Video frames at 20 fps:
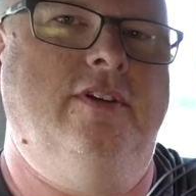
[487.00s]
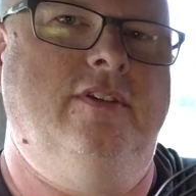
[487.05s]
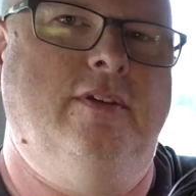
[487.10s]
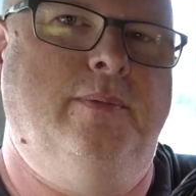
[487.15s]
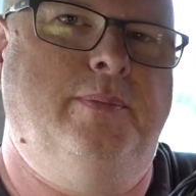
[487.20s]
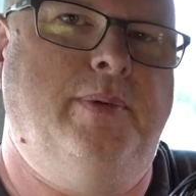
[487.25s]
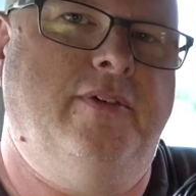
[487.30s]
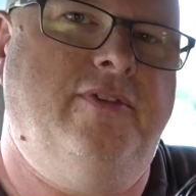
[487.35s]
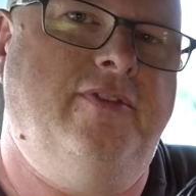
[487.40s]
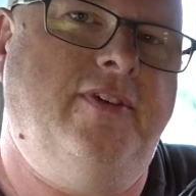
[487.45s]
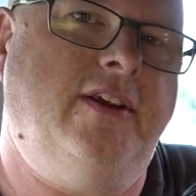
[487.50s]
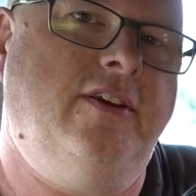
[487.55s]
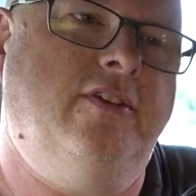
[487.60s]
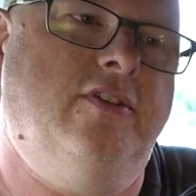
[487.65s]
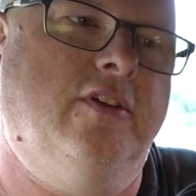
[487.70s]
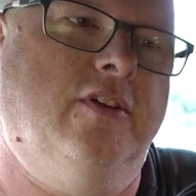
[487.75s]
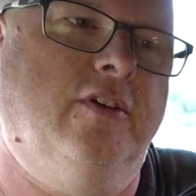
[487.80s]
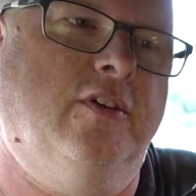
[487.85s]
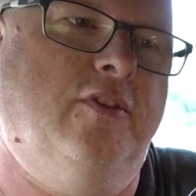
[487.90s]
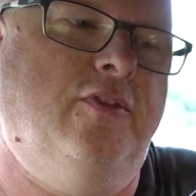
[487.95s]
is a
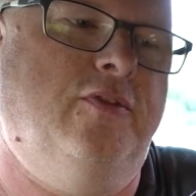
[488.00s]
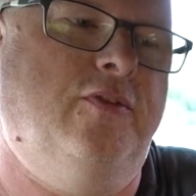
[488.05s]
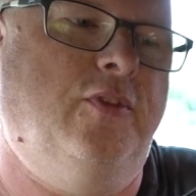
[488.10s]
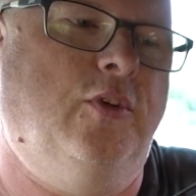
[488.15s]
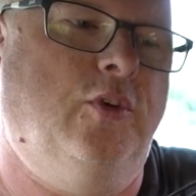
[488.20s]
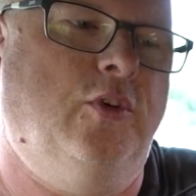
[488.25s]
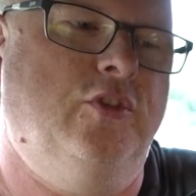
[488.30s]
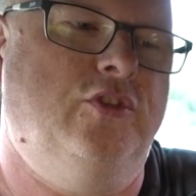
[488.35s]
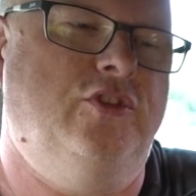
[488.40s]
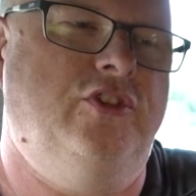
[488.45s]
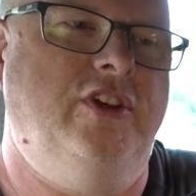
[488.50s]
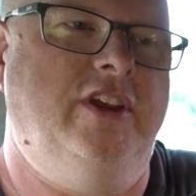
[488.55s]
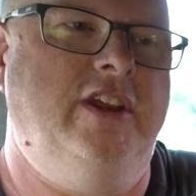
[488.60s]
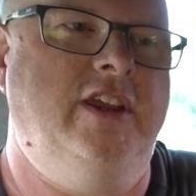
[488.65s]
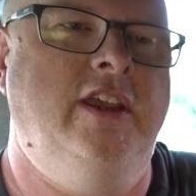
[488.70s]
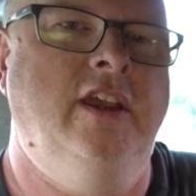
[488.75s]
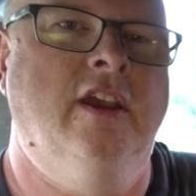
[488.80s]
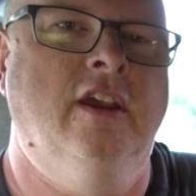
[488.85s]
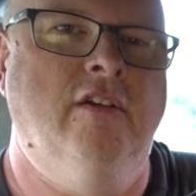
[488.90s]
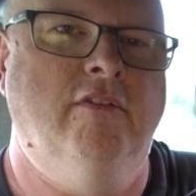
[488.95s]
professional
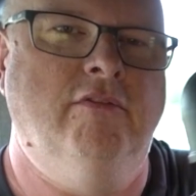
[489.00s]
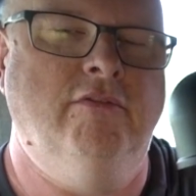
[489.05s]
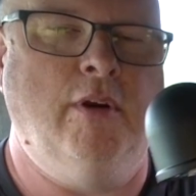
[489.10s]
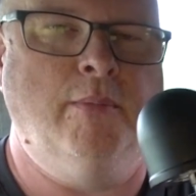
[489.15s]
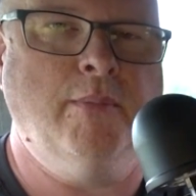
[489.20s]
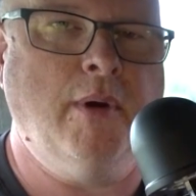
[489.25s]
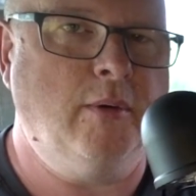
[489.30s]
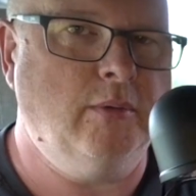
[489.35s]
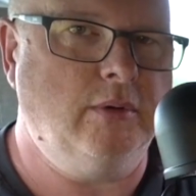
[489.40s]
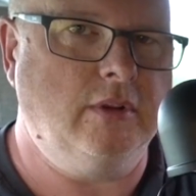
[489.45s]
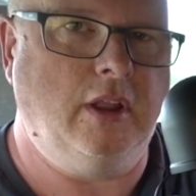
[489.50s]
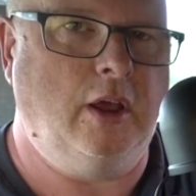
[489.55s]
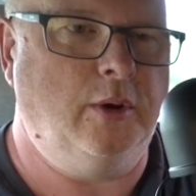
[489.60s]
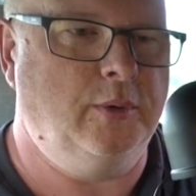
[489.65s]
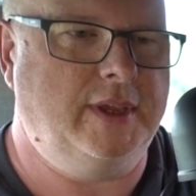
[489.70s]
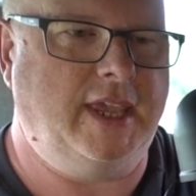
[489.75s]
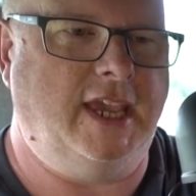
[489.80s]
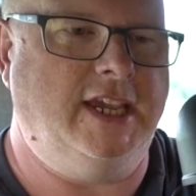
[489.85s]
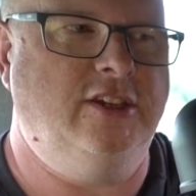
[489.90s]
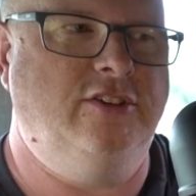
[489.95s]
4G remote
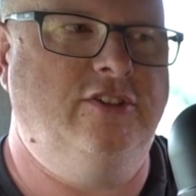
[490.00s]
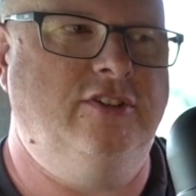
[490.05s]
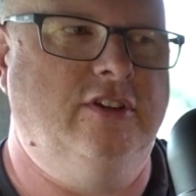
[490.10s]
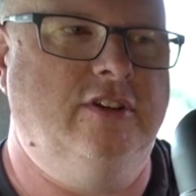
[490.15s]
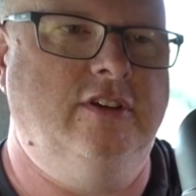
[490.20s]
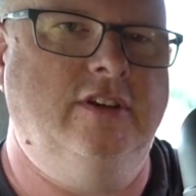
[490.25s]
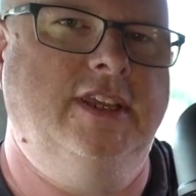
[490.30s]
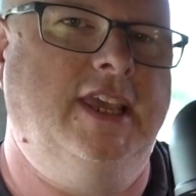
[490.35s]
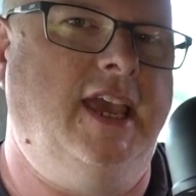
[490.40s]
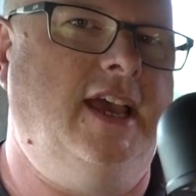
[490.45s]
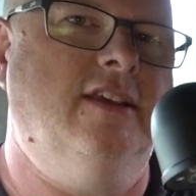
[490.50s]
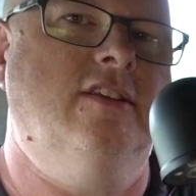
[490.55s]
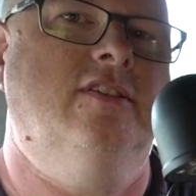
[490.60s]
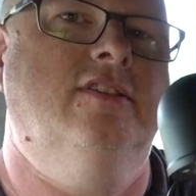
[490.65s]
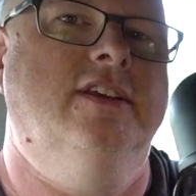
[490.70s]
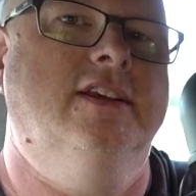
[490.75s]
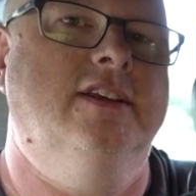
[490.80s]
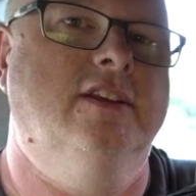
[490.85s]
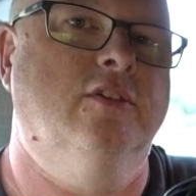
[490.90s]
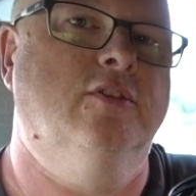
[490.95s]
location, get a
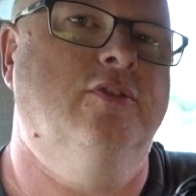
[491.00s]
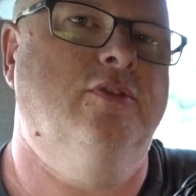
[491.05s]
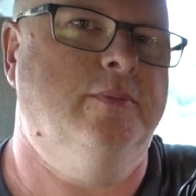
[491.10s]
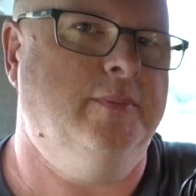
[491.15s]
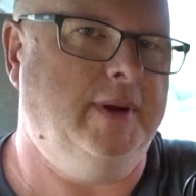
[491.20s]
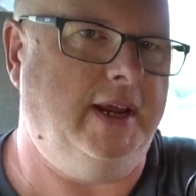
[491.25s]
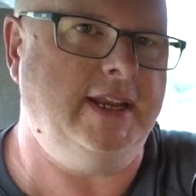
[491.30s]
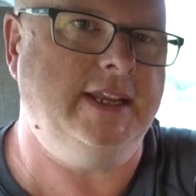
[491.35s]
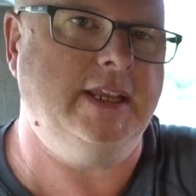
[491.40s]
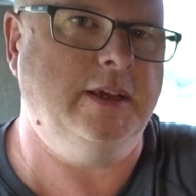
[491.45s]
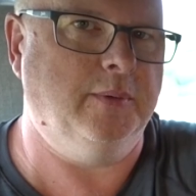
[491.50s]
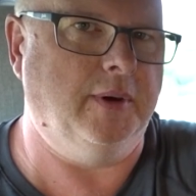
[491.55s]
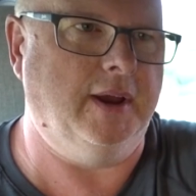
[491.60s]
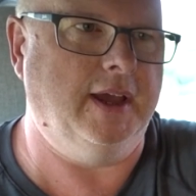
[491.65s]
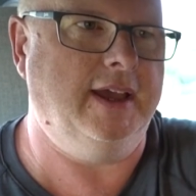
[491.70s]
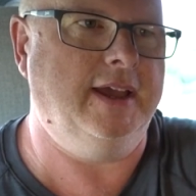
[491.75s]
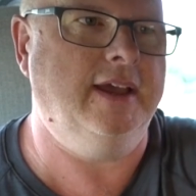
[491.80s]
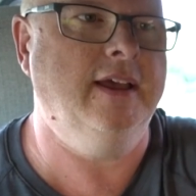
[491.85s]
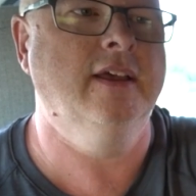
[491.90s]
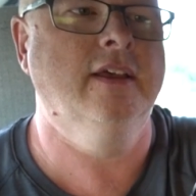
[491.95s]
signal from
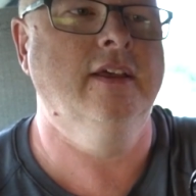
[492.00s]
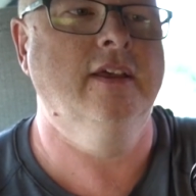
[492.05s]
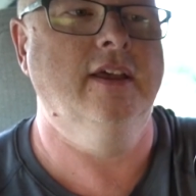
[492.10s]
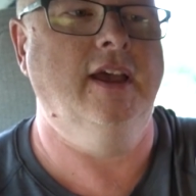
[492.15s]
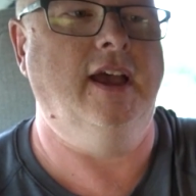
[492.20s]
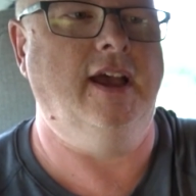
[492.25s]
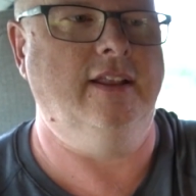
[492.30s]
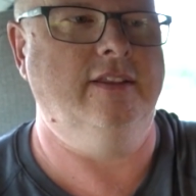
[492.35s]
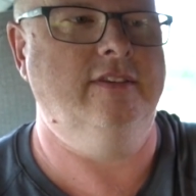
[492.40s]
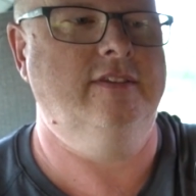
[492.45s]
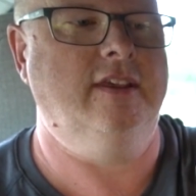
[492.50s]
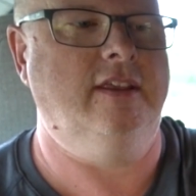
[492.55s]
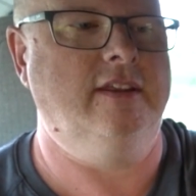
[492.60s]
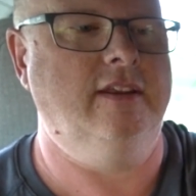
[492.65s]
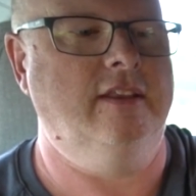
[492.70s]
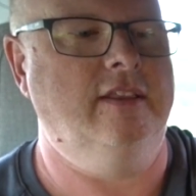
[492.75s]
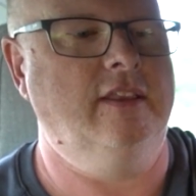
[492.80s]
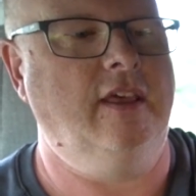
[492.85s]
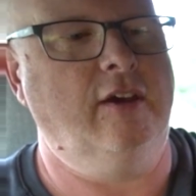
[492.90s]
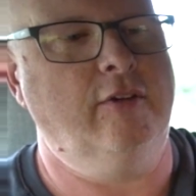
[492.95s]
anywhere
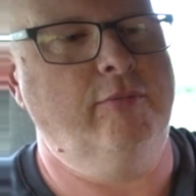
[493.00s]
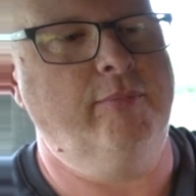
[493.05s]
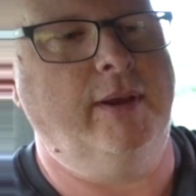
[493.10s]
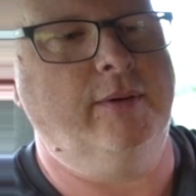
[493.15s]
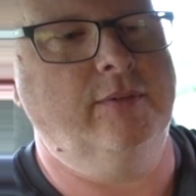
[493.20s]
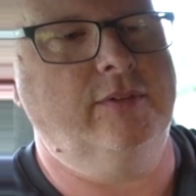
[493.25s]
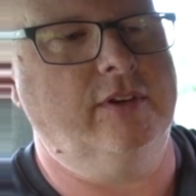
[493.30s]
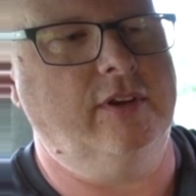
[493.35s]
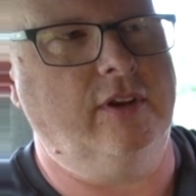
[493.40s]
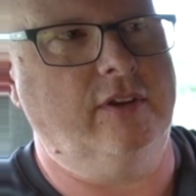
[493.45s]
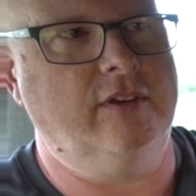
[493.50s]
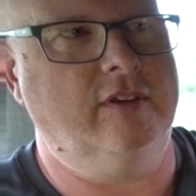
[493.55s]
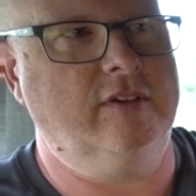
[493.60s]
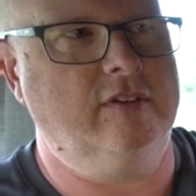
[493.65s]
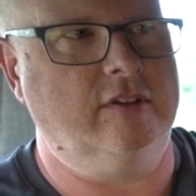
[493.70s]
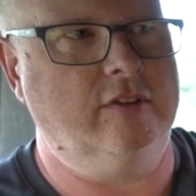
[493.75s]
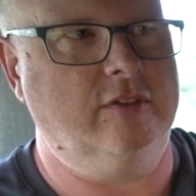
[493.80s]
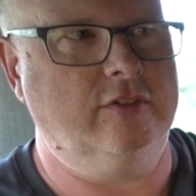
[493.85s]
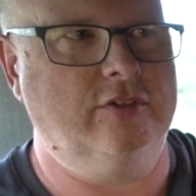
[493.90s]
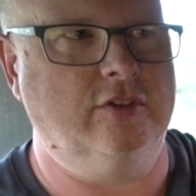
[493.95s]
antenna that I've mounted on
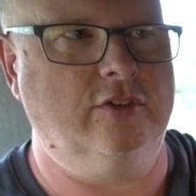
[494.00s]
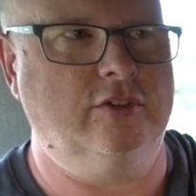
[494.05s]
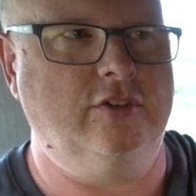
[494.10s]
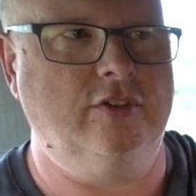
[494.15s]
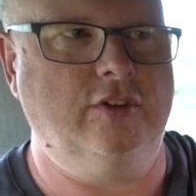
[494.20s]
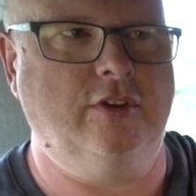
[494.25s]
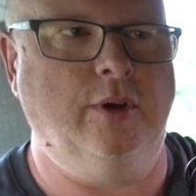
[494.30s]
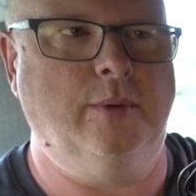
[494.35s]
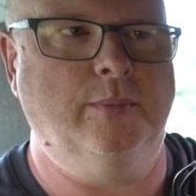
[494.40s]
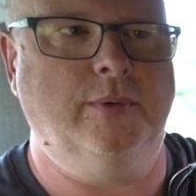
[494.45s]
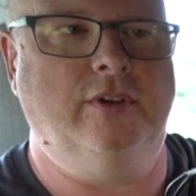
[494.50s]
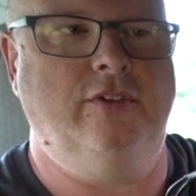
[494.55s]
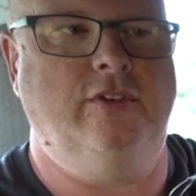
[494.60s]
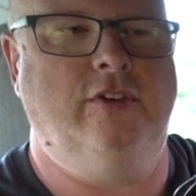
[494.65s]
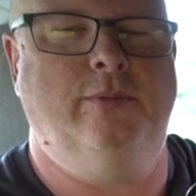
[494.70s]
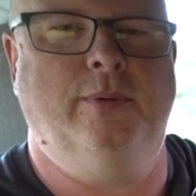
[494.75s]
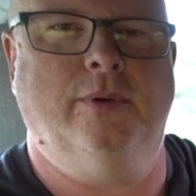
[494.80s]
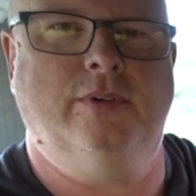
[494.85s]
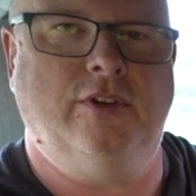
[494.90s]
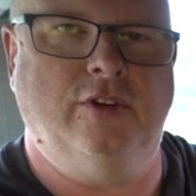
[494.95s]
this little suction cup, because
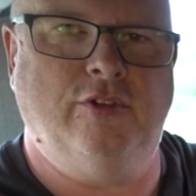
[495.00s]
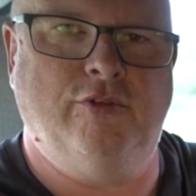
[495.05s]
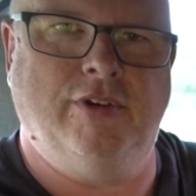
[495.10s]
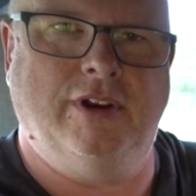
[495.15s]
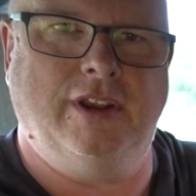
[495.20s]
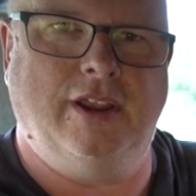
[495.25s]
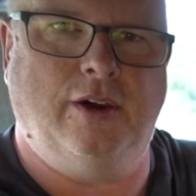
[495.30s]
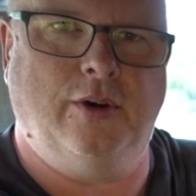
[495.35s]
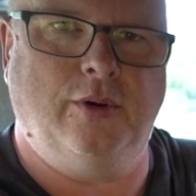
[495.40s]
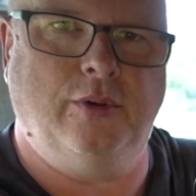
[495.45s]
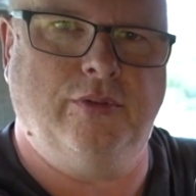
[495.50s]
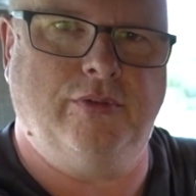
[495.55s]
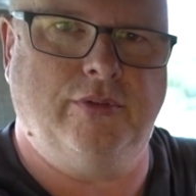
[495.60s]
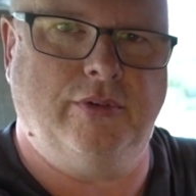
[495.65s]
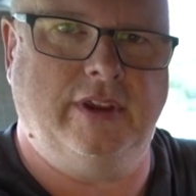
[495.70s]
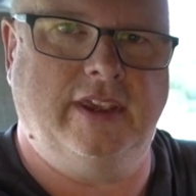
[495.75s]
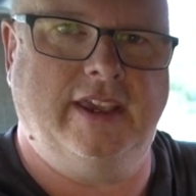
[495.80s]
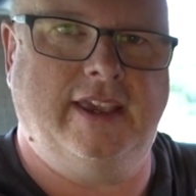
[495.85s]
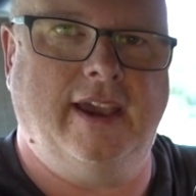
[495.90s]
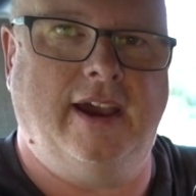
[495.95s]
you're supposed to drill a hole
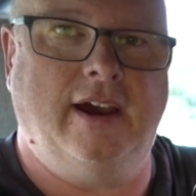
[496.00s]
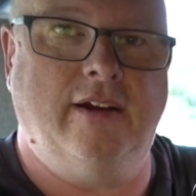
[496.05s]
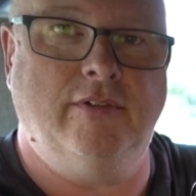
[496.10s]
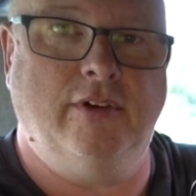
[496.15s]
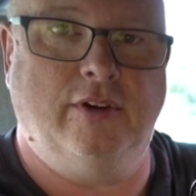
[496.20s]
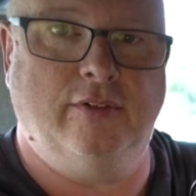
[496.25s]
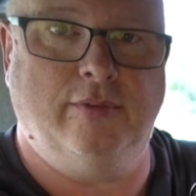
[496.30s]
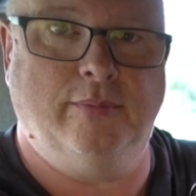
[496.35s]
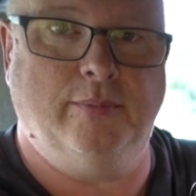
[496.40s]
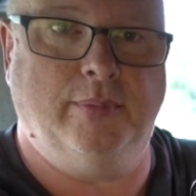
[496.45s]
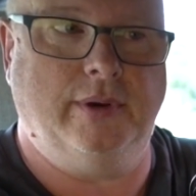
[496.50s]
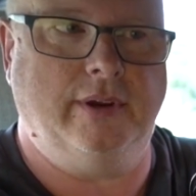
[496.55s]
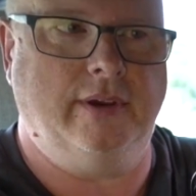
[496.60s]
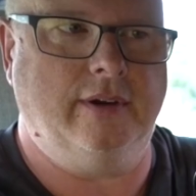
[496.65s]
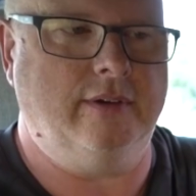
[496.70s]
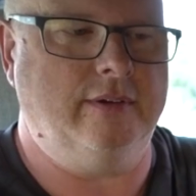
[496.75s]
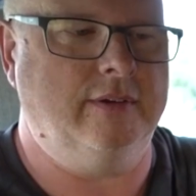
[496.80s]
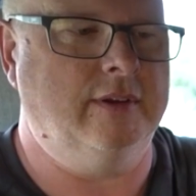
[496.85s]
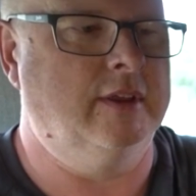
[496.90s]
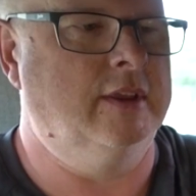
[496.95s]
through your car roof and put it
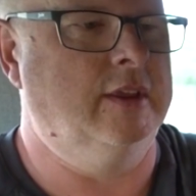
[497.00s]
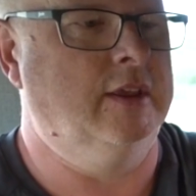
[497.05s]
on,